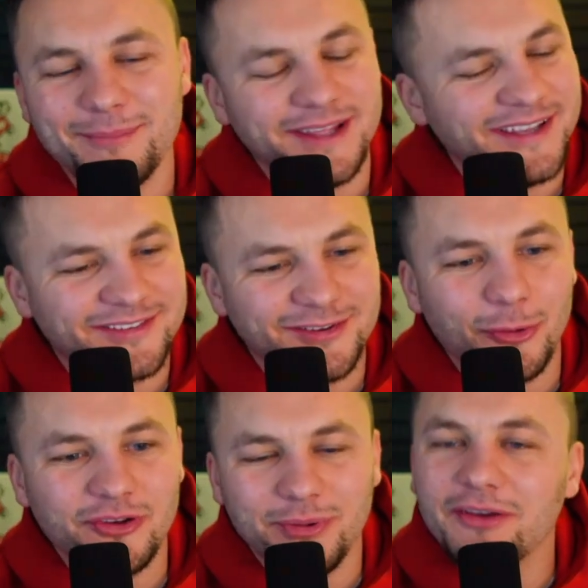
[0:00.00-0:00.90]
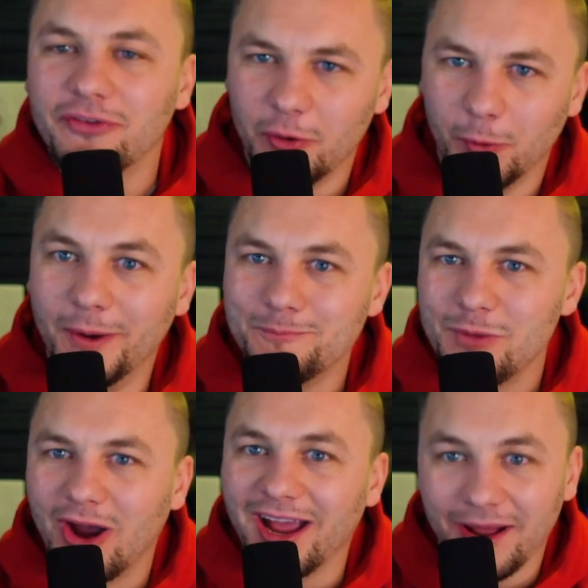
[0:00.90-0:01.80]
It's going to be a fun one.
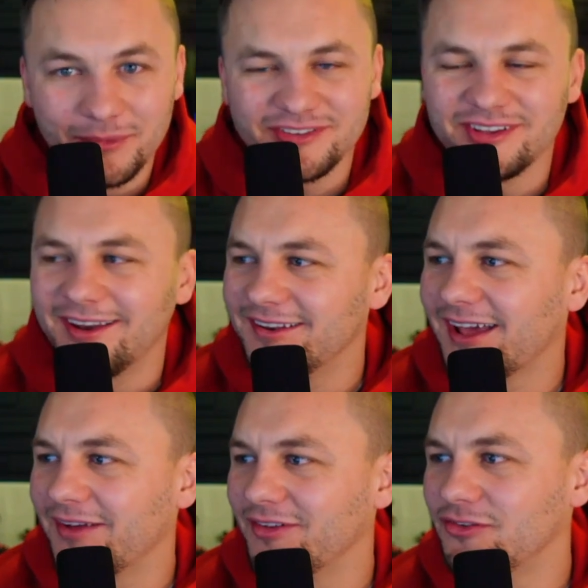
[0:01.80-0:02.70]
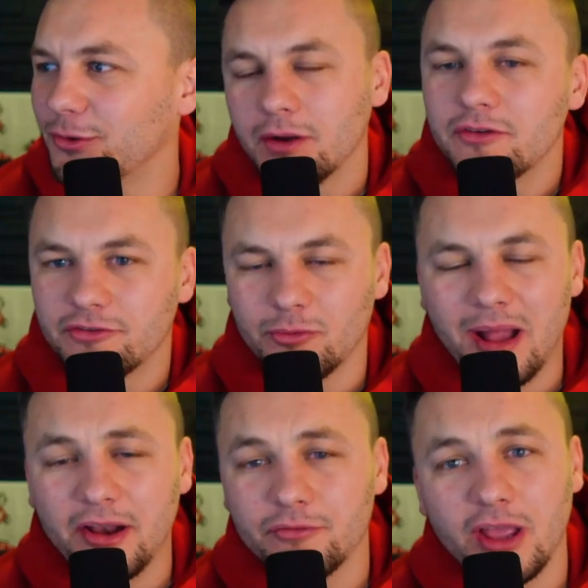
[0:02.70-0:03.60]
All right, I'm excited to dive into it. Just a
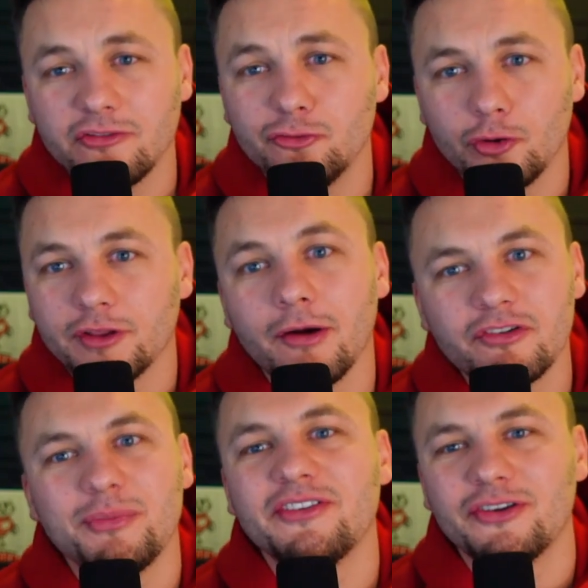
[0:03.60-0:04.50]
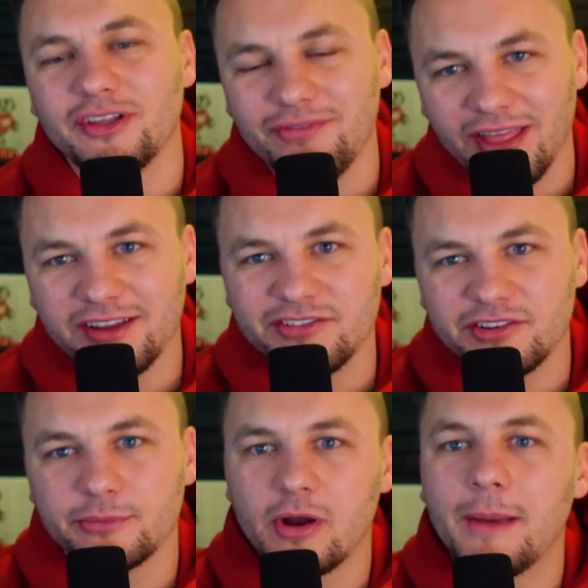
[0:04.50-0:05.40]
reminder, if you guys enjoy the coverage, make sure to give a like and
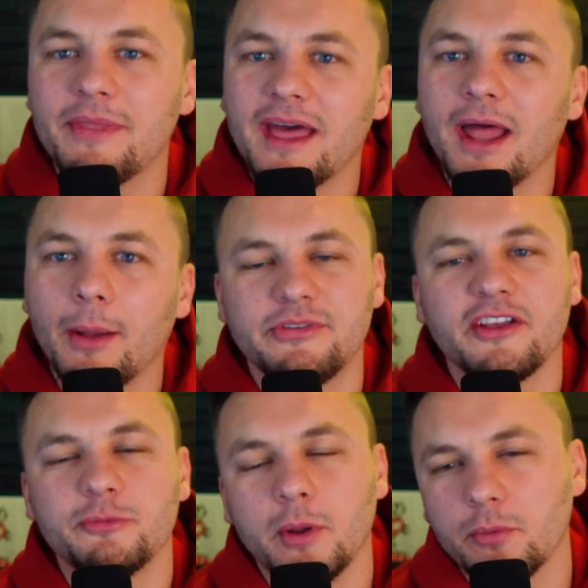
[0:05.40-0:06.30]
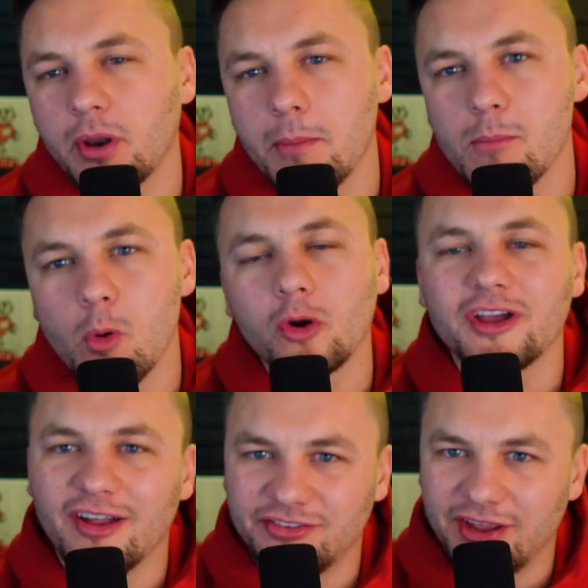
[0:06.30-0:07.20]
subscribe. That helps us be able to put up more
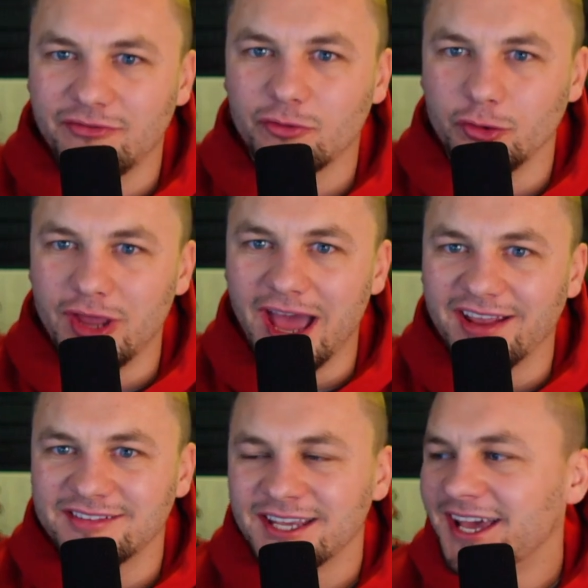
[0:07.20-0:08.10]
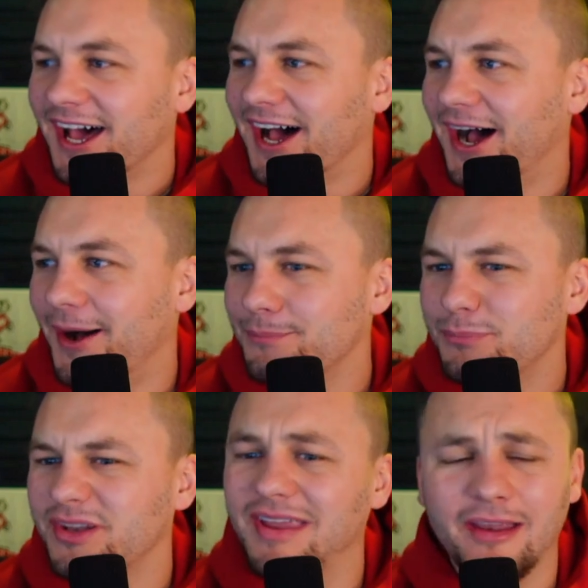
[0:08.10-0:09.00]
content for you guys.
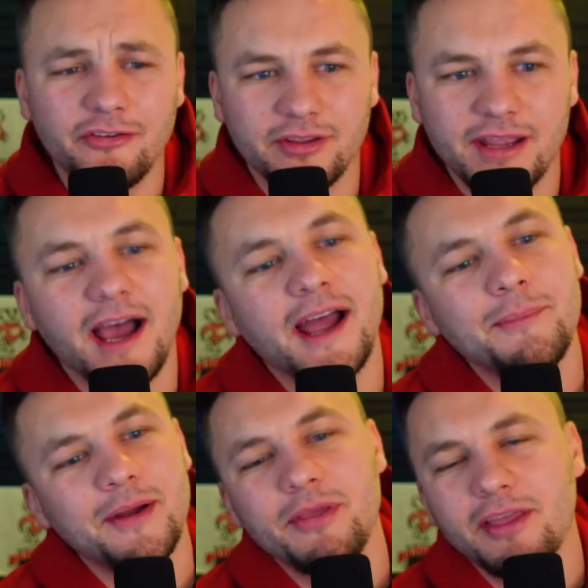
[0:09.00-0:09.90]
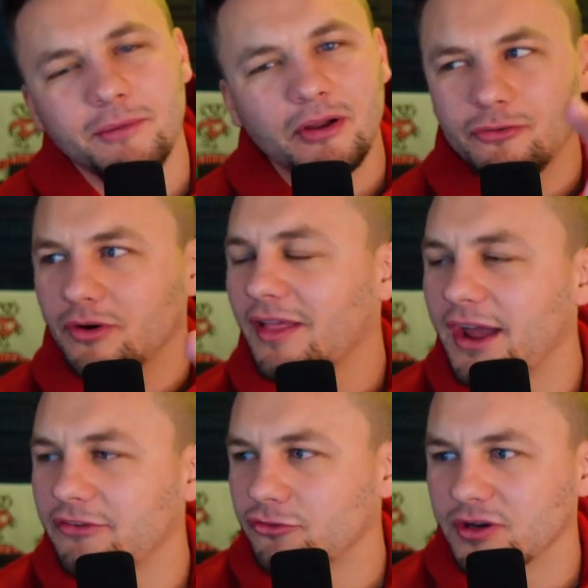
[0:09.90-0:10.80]
Potentially, I might be thinking about doing a
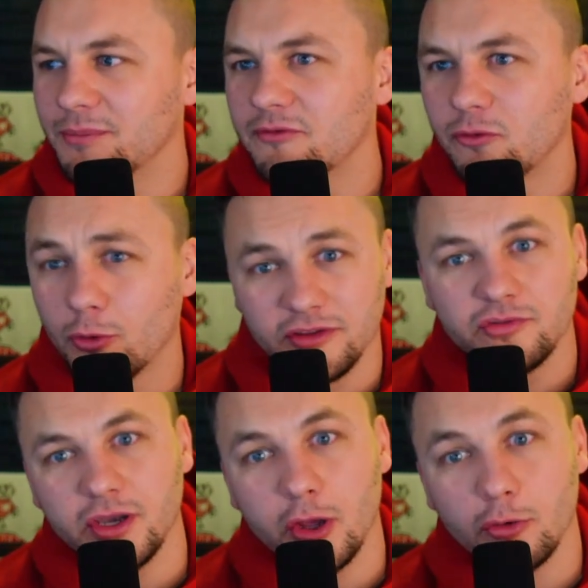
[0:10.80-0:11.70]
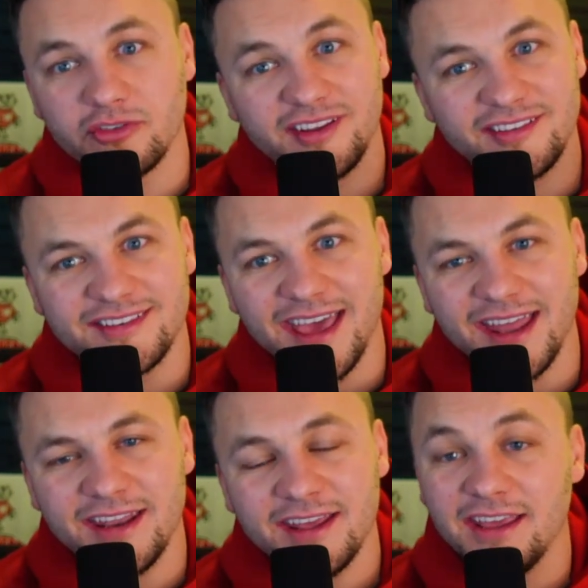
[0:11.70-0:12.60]
live stream for these videos
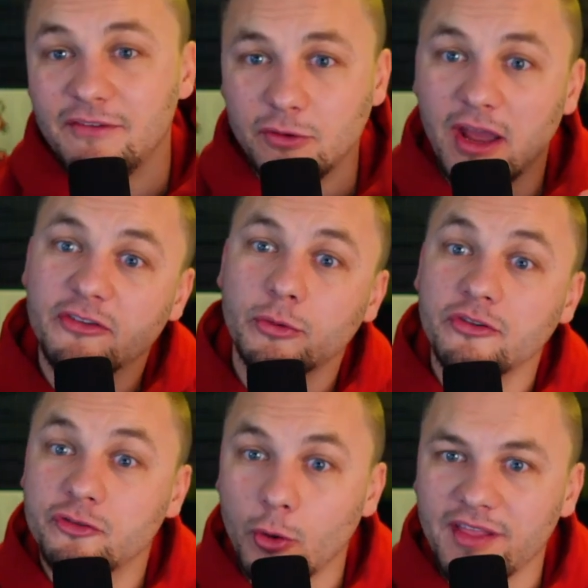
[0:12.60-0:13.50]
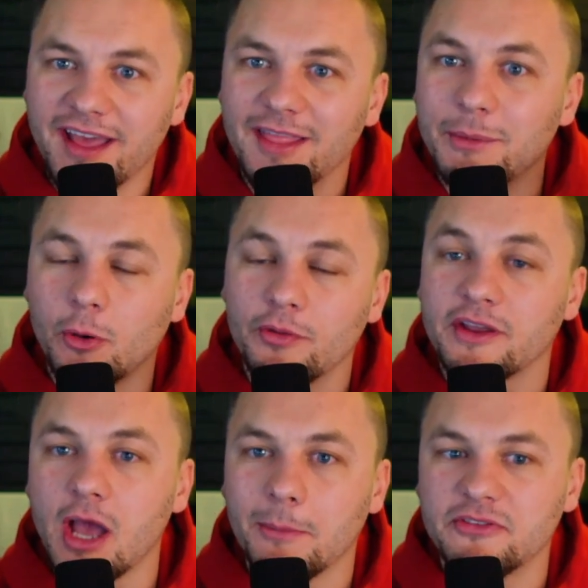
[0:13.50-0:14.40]
instead. If you guys would enjoy that, let me know in the
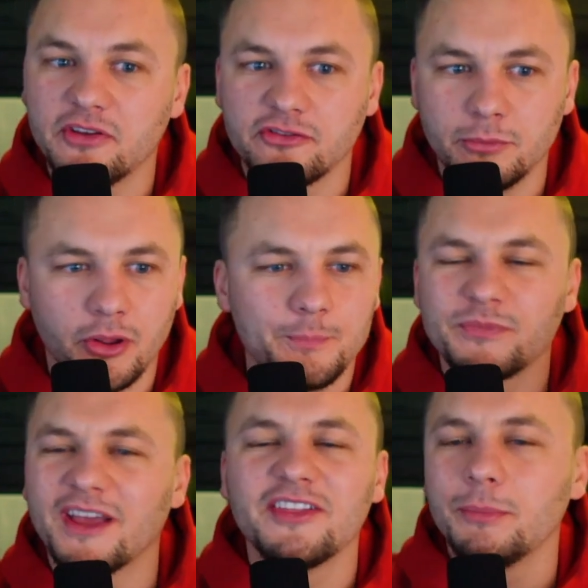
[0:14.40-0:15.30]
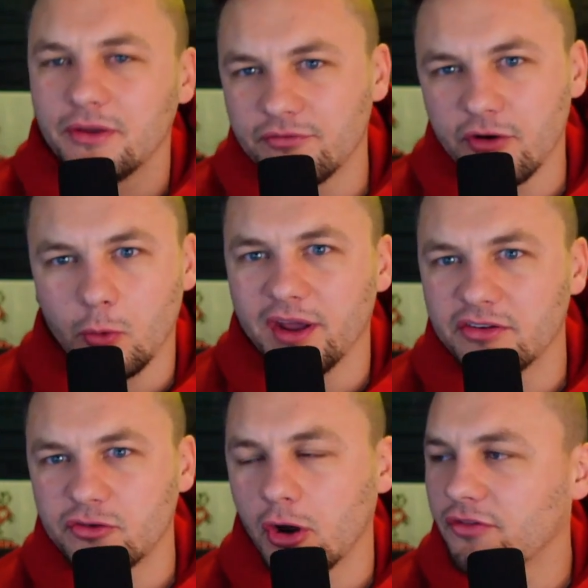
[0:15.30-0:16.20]
comment section below. I think it'd be a fun way
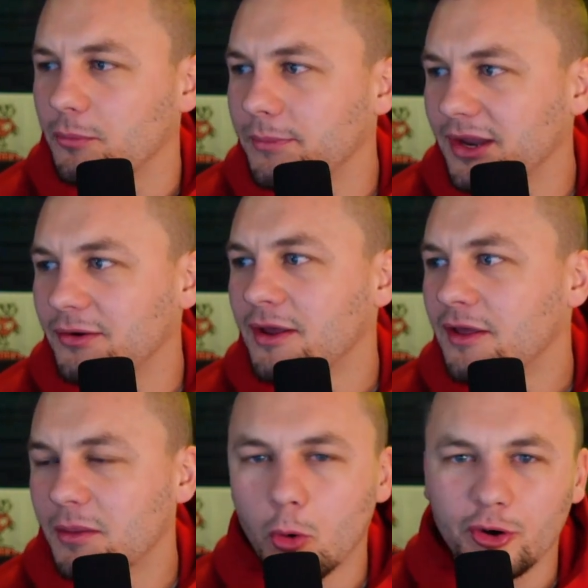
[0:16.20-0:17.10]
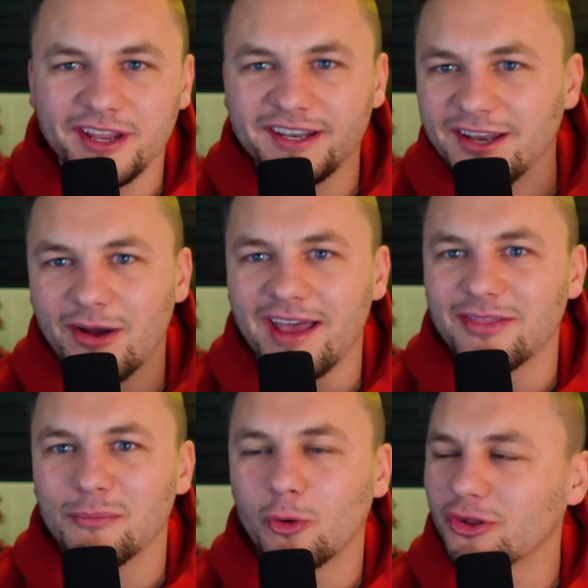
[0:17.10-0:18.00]
to start off the morning. You know, have
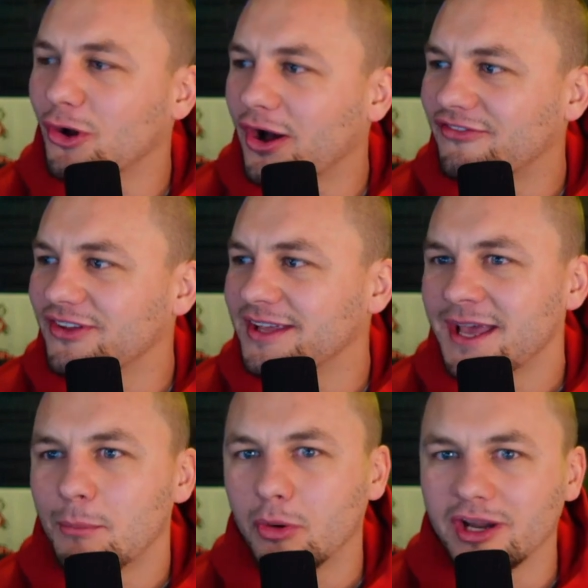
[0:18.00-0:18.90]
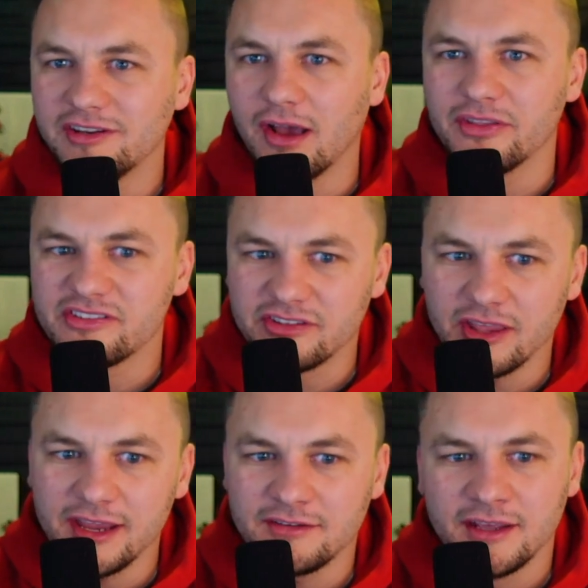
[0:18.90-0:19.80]
the morning coffee, break down the
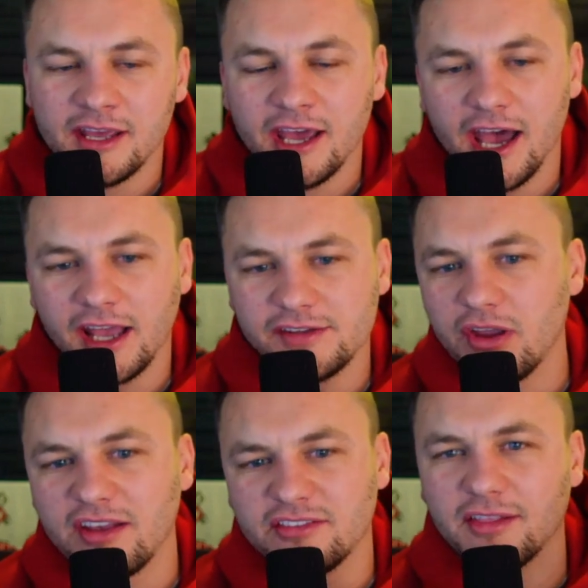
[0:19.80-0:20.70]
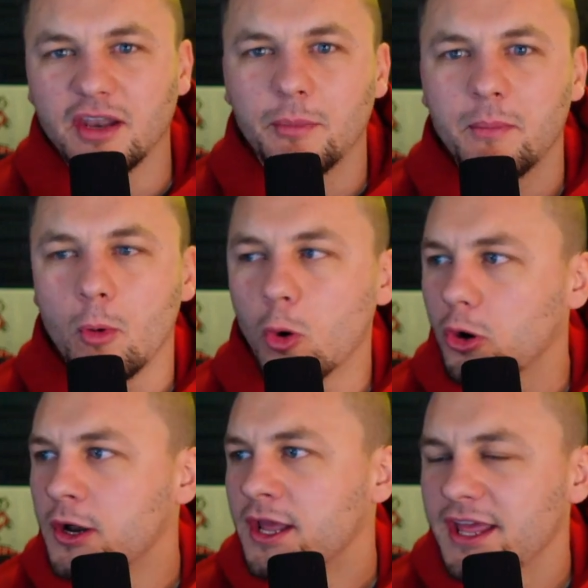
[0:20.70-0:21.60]
slate, give you guys a little bit
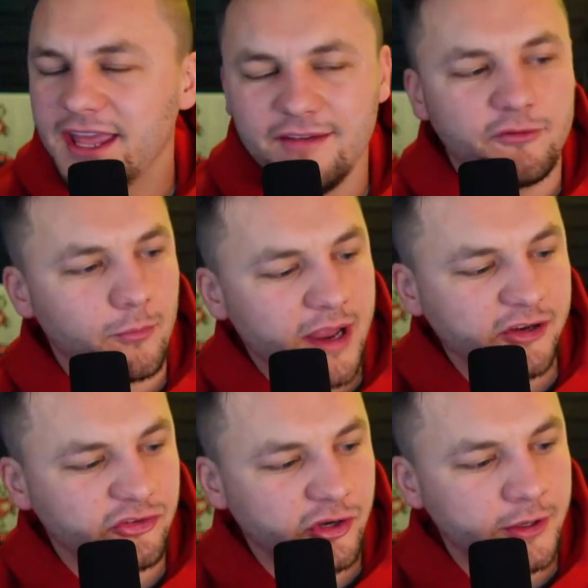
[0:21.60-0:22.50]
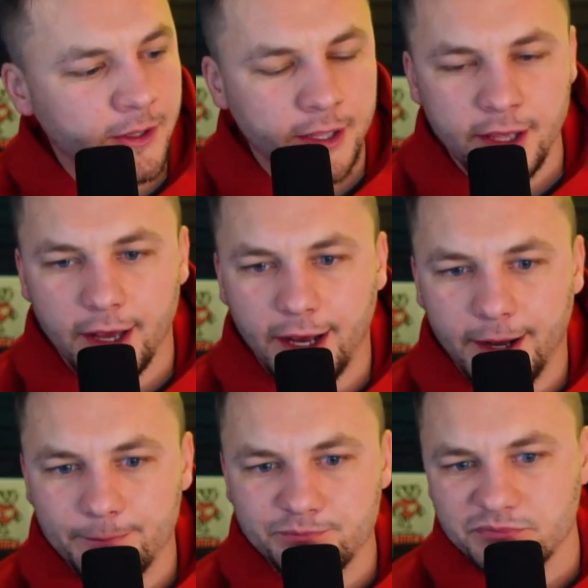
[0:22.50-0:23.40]
more information
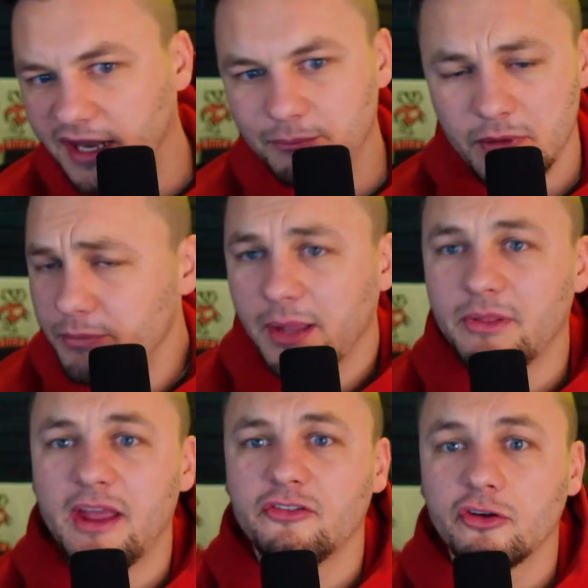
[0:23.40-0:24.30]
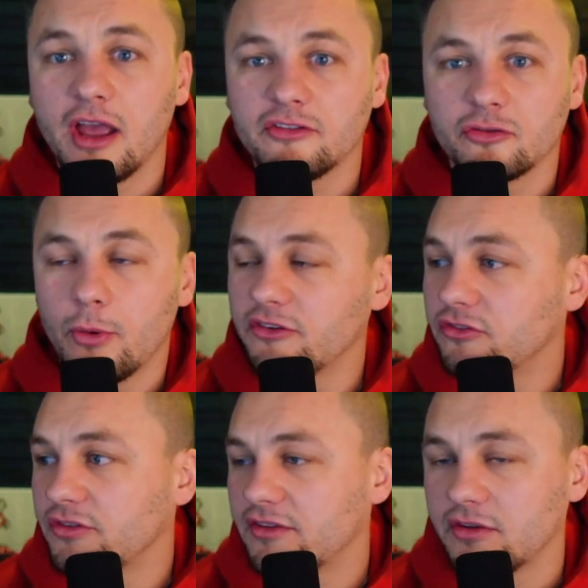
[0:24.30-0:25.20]
and be able to answer your guys'
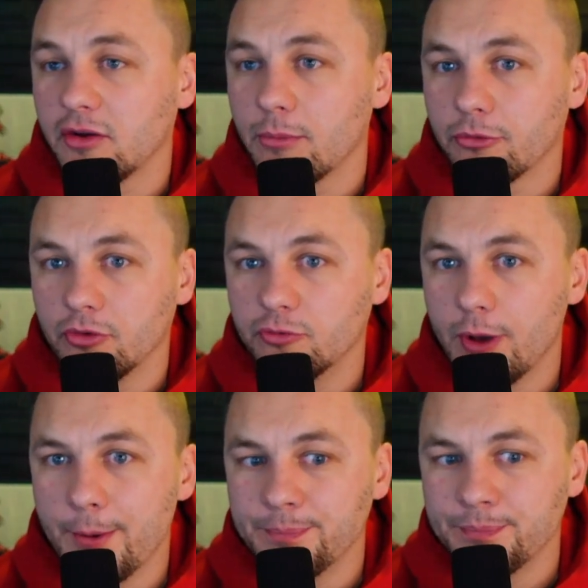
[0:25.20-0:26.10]
questions as they come through as well.